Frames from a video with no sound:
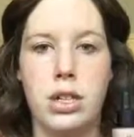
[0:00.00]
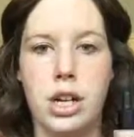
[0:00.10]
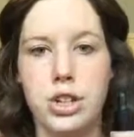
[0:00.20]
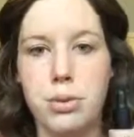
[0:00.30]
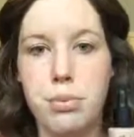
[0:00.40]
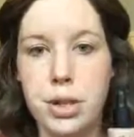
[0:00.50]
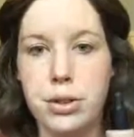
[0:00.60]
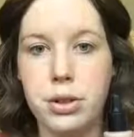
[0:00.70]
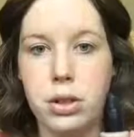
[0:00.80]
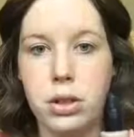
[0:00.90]
Touch
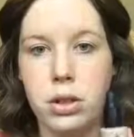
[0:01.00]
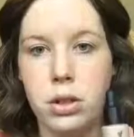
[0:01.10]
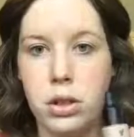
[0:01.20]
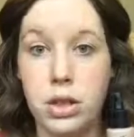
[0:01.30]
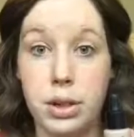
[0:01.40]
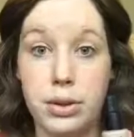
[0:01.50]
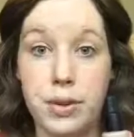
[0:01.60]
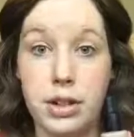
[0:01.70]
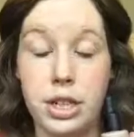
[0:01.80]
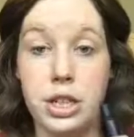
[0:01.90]
Mineral Liquid
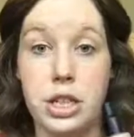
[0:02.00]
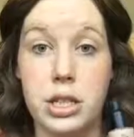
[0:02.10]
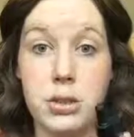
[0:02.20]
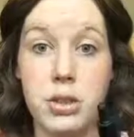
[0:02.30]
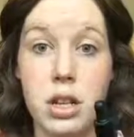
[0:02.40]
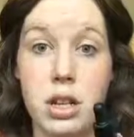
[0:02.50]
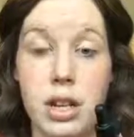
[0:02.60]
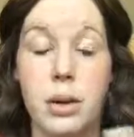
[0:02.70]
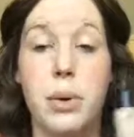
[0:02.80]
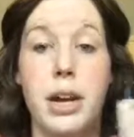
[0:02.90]
Foundation, it goes on
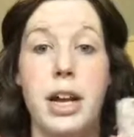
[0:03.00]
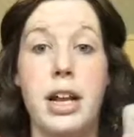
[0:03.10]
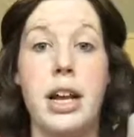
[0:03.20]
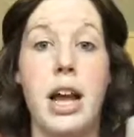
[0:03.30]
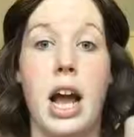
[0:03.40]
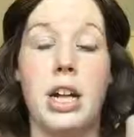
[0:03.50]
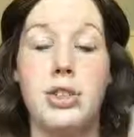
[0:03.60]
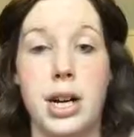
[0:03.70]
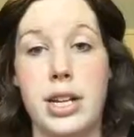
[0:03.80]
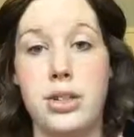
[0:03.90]
liquid, it
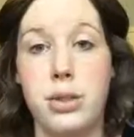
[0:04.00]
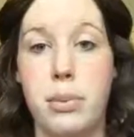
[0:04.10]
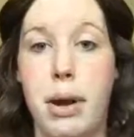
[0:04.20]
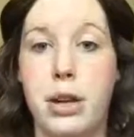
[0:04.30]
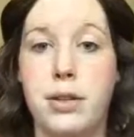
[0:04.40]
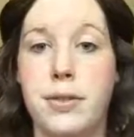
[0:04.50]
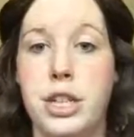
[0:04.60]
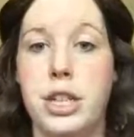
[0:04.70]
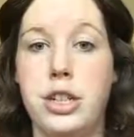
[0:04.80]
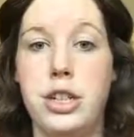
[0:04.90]
dries to a powder
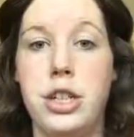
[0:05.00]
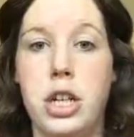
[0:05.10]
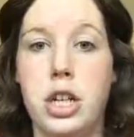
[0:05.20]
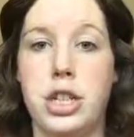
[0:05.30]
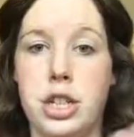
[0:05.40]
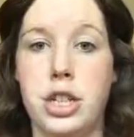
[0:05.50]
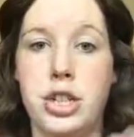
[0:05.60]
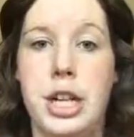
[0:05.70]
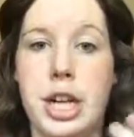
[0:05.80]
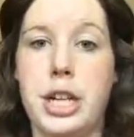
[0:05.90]
finish. You're gonna
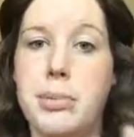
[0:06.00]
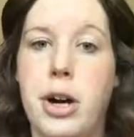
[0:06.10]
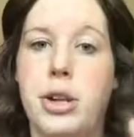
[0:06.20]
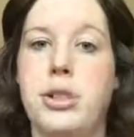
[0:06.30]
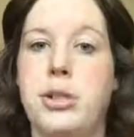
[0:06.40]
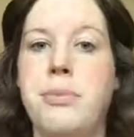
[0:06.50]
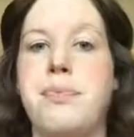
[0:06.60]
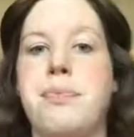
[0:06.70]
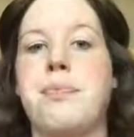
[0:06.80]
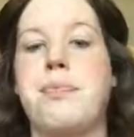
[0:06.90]
shake your bottle
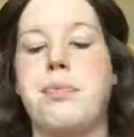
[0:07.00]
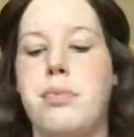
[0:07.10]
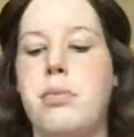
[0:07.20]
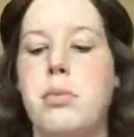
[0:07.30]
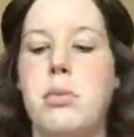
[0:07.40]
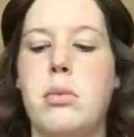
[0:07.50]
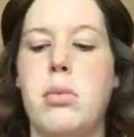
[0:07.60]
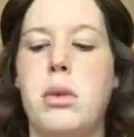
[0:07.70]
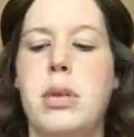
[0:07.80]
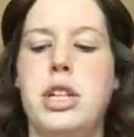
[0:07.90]

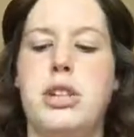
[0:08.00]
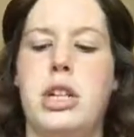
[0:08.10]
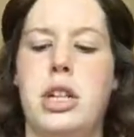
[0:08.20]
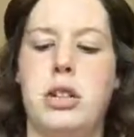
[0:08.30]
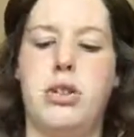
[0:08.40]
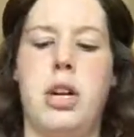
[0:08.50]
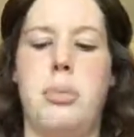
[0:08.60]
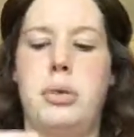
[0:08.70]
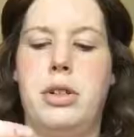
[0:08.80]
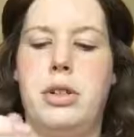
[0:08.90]
Make sure that your
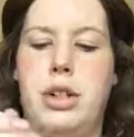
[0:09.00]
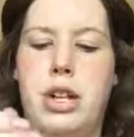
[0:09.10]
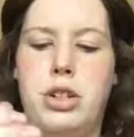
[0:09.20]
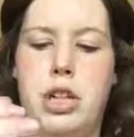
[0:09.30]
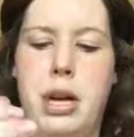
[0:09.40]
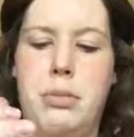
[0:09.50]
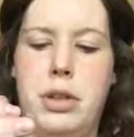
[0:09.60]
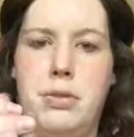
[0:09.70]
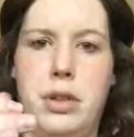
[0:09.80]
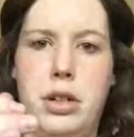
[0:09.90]
dropper is actually
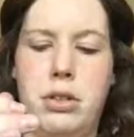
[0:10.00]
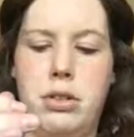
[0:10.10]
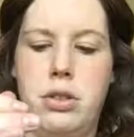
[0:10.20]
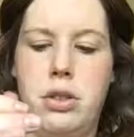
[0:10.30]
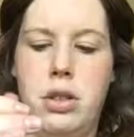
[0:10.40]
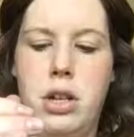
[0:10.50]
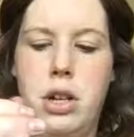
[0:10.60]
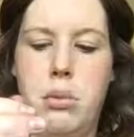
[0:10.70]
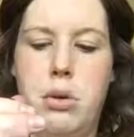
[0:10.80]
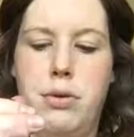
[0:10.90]
empty first
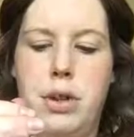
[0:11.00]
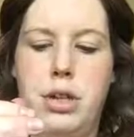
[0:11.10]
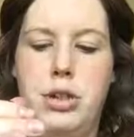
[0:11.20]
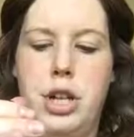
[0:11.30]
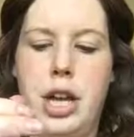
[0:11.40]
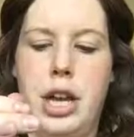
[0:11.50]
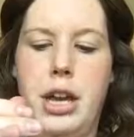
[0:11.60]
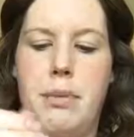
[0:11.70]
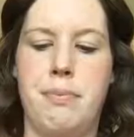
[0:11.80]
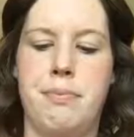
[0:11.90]
before you shake
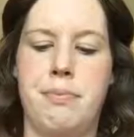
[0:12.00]
it.